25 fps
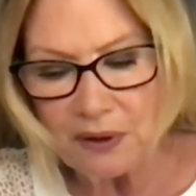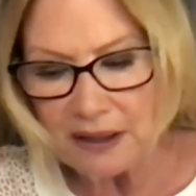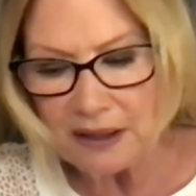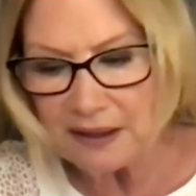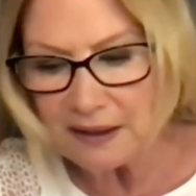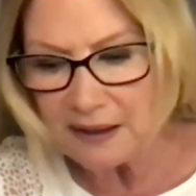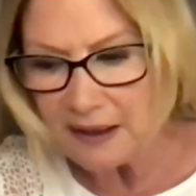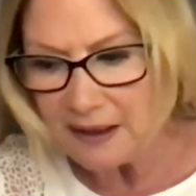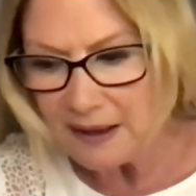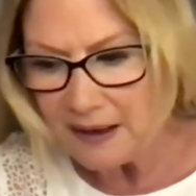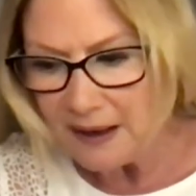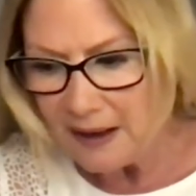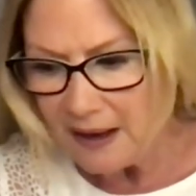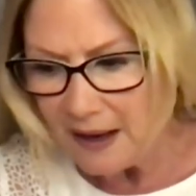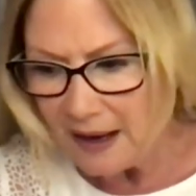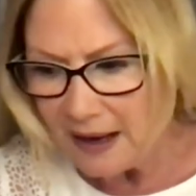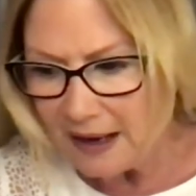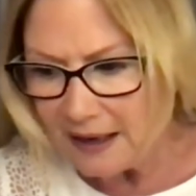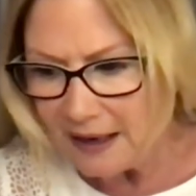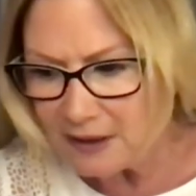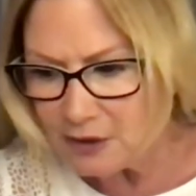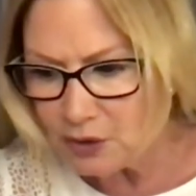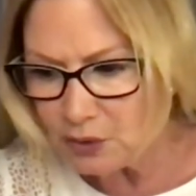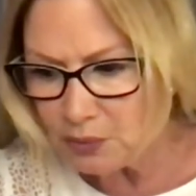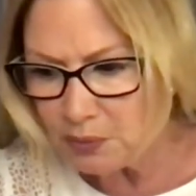And
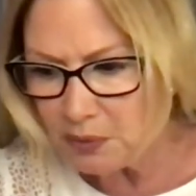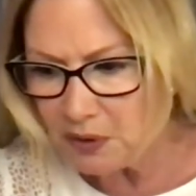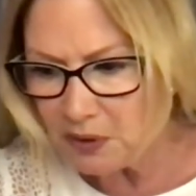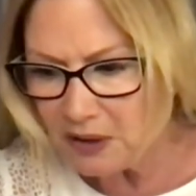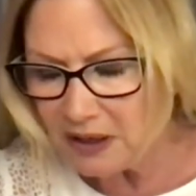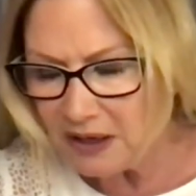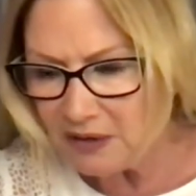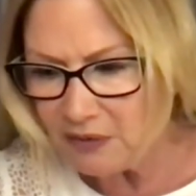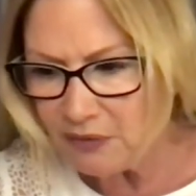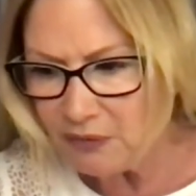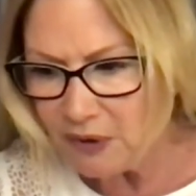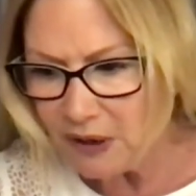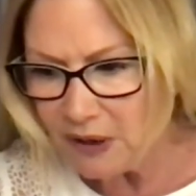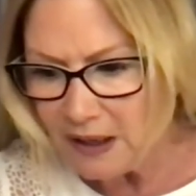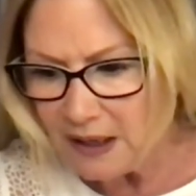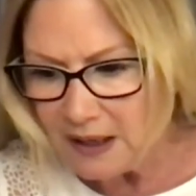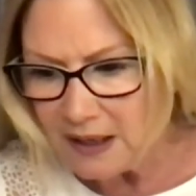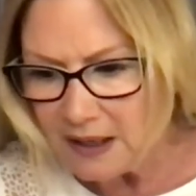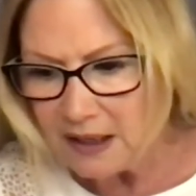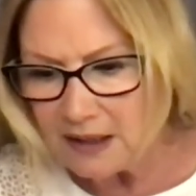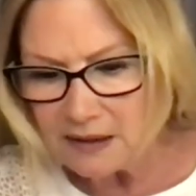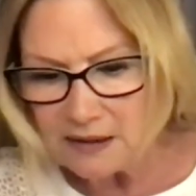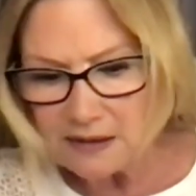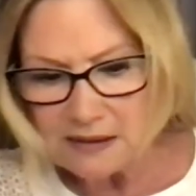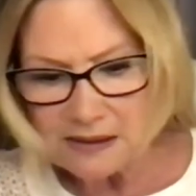I do believe,
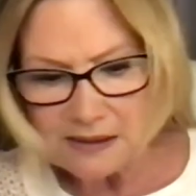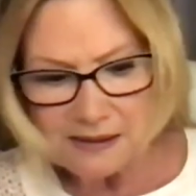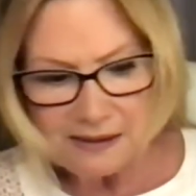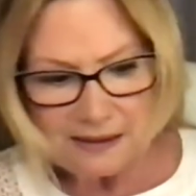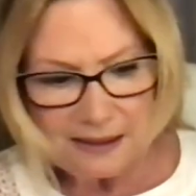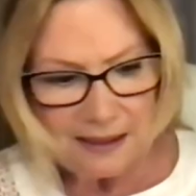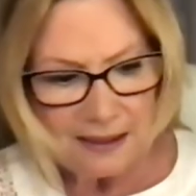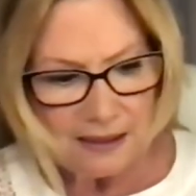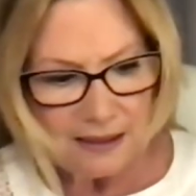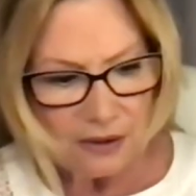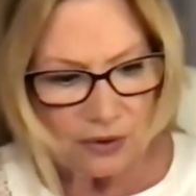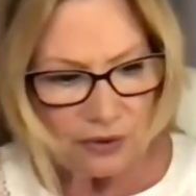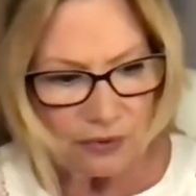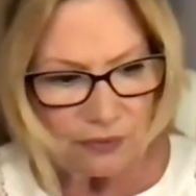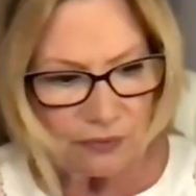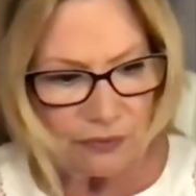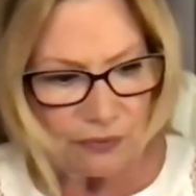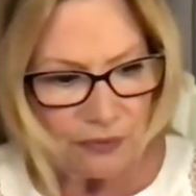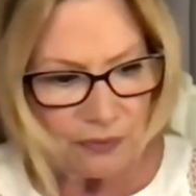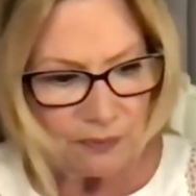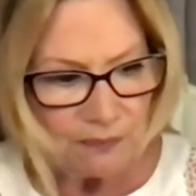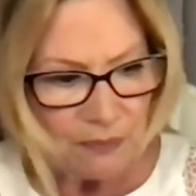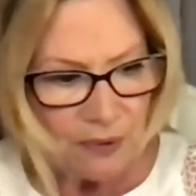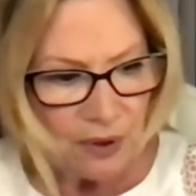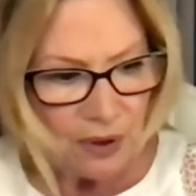instead
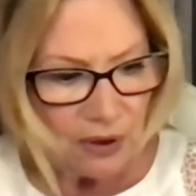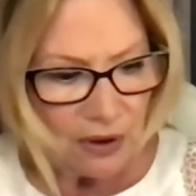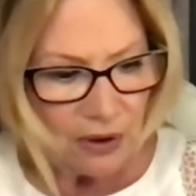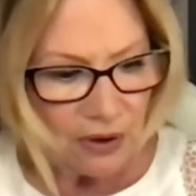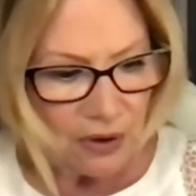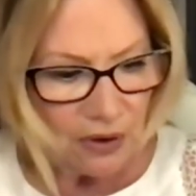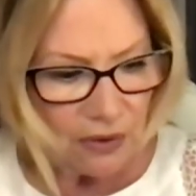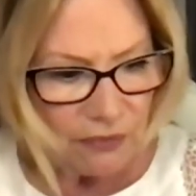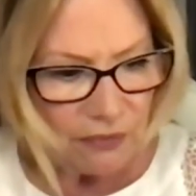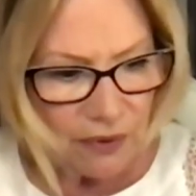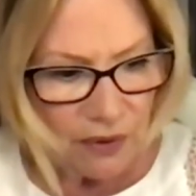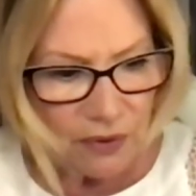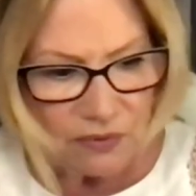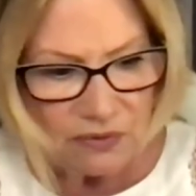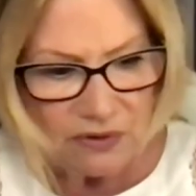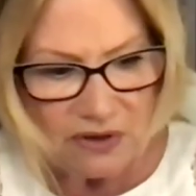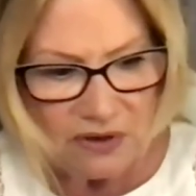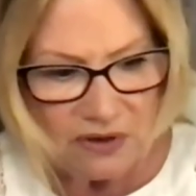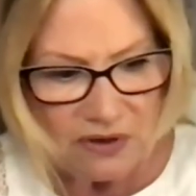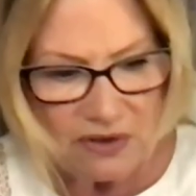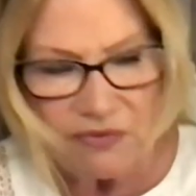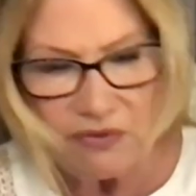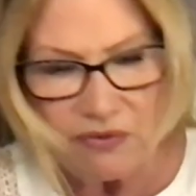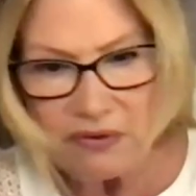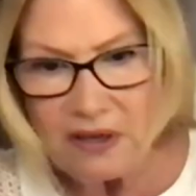of only
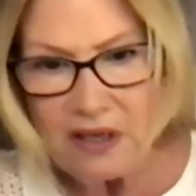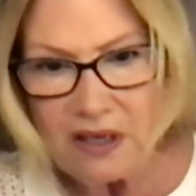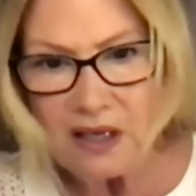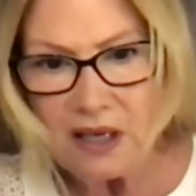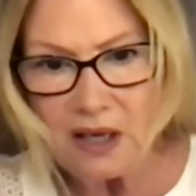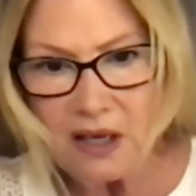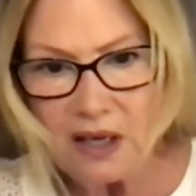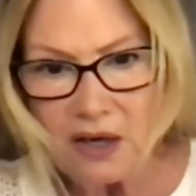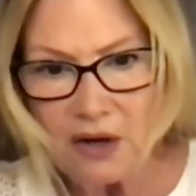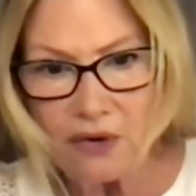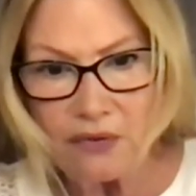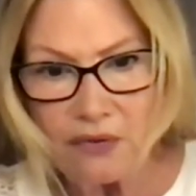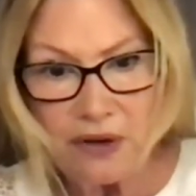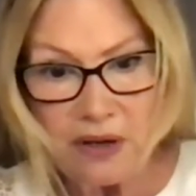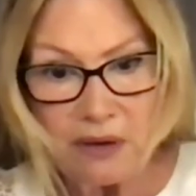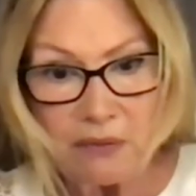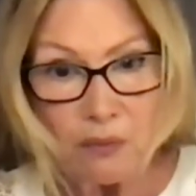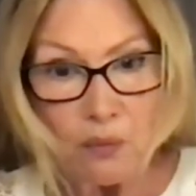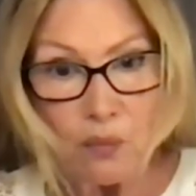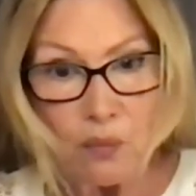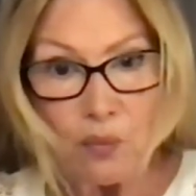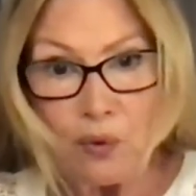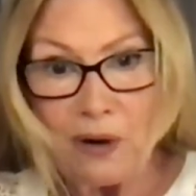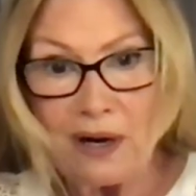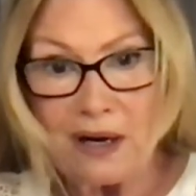thinking of
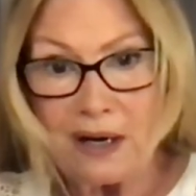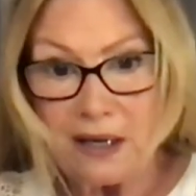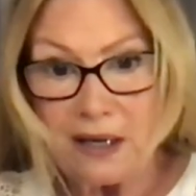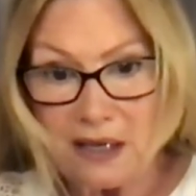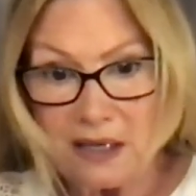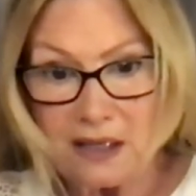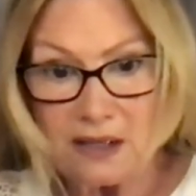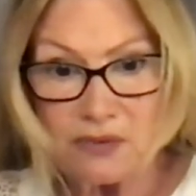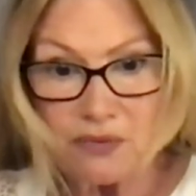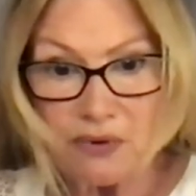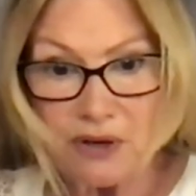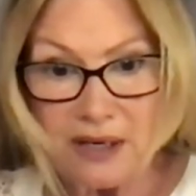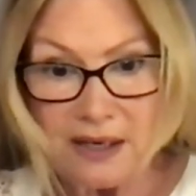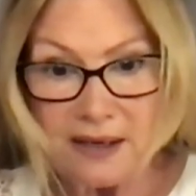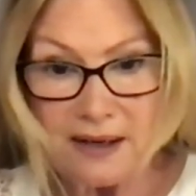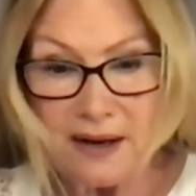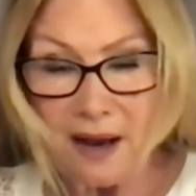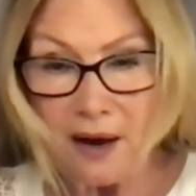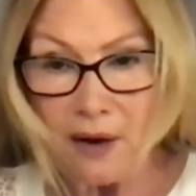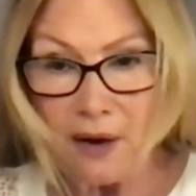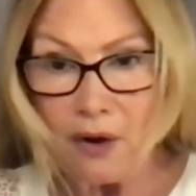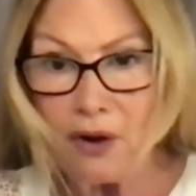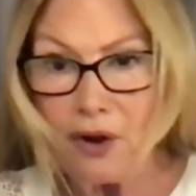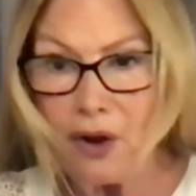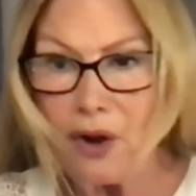him where he's right
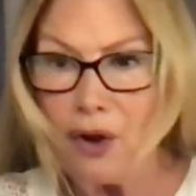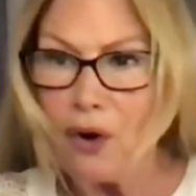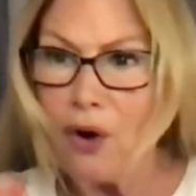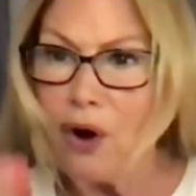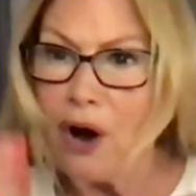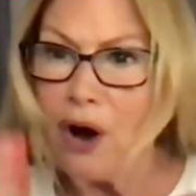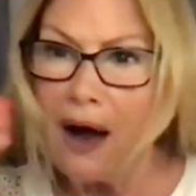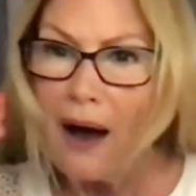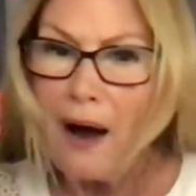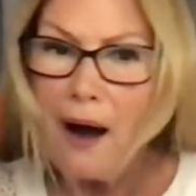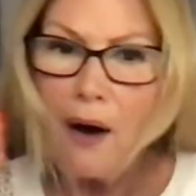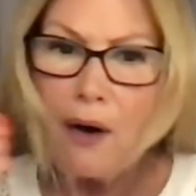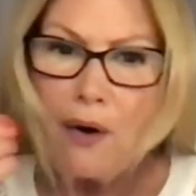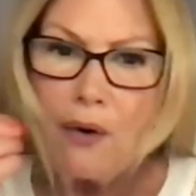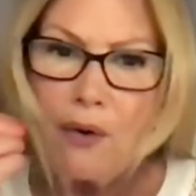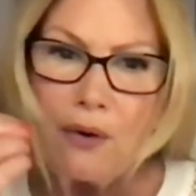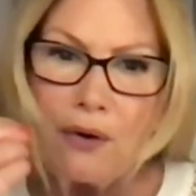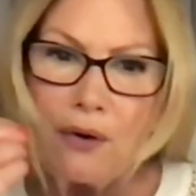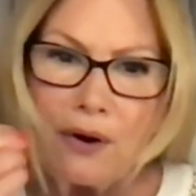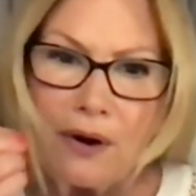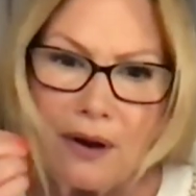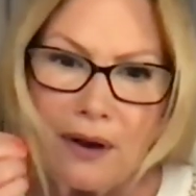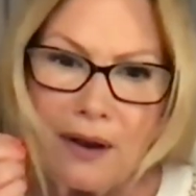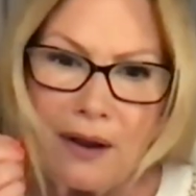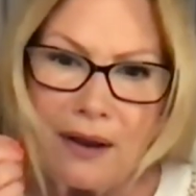now,
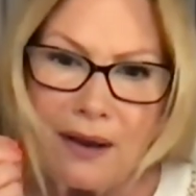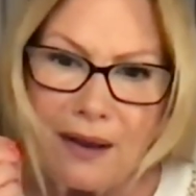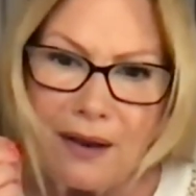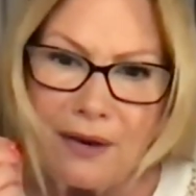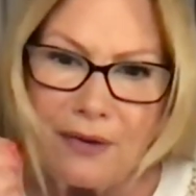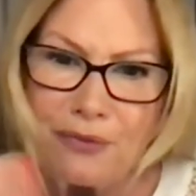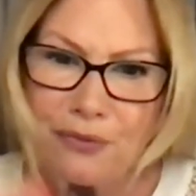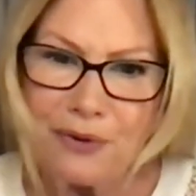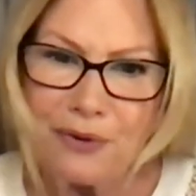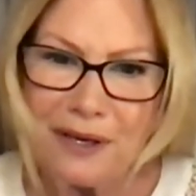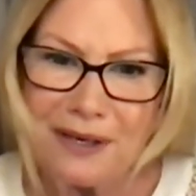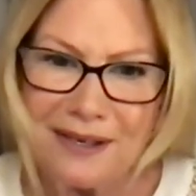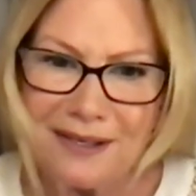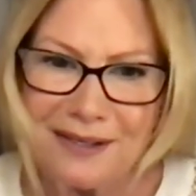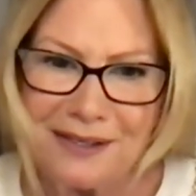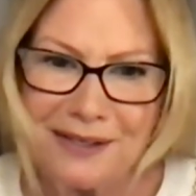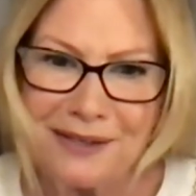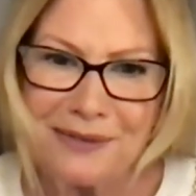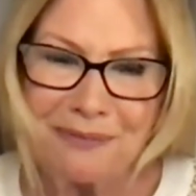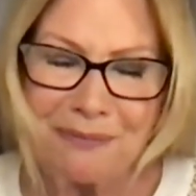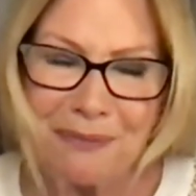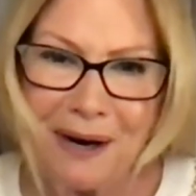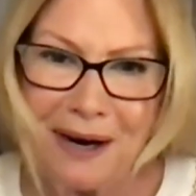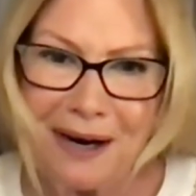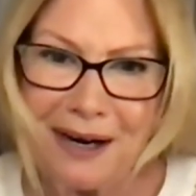how if we'd
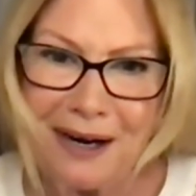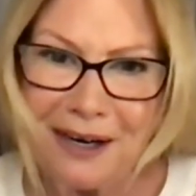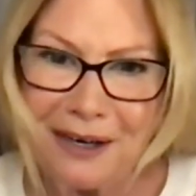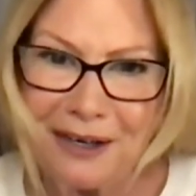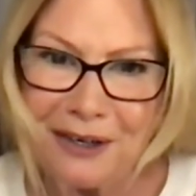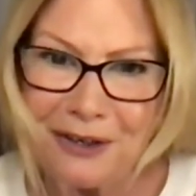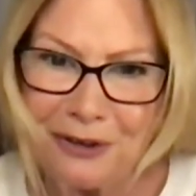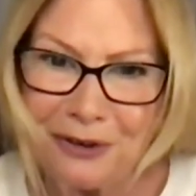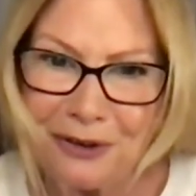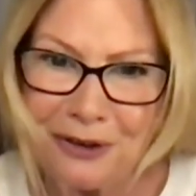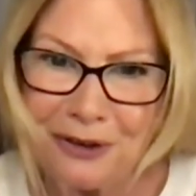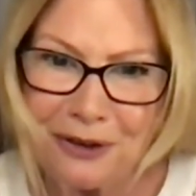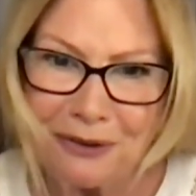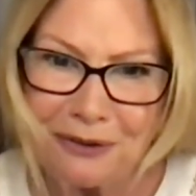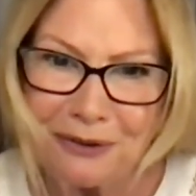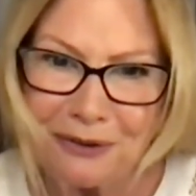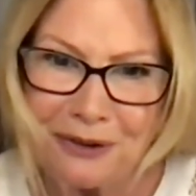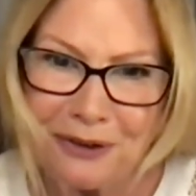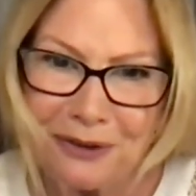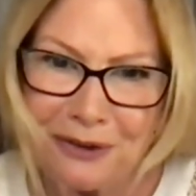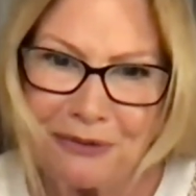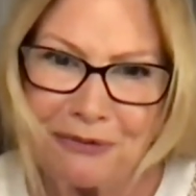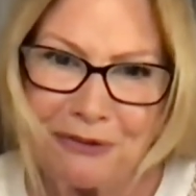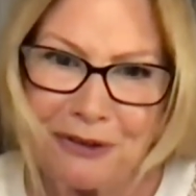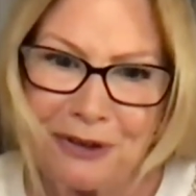inspire your
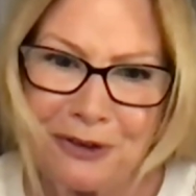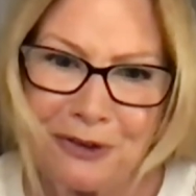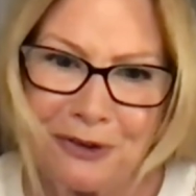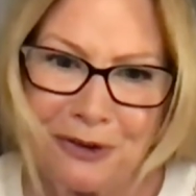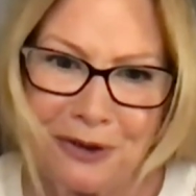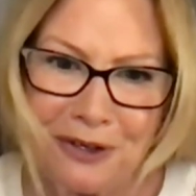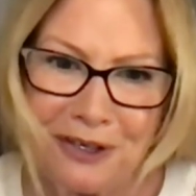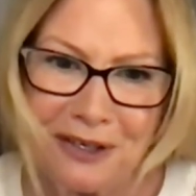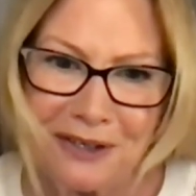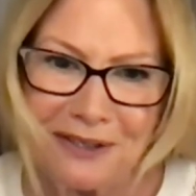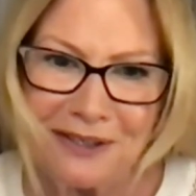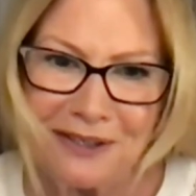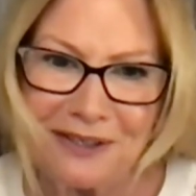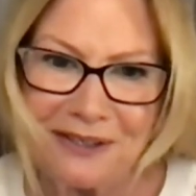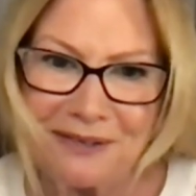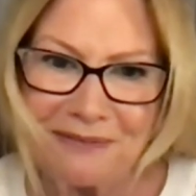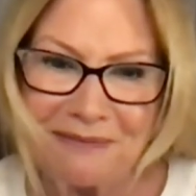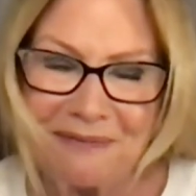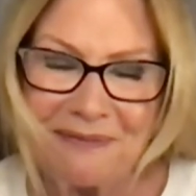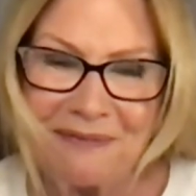viewers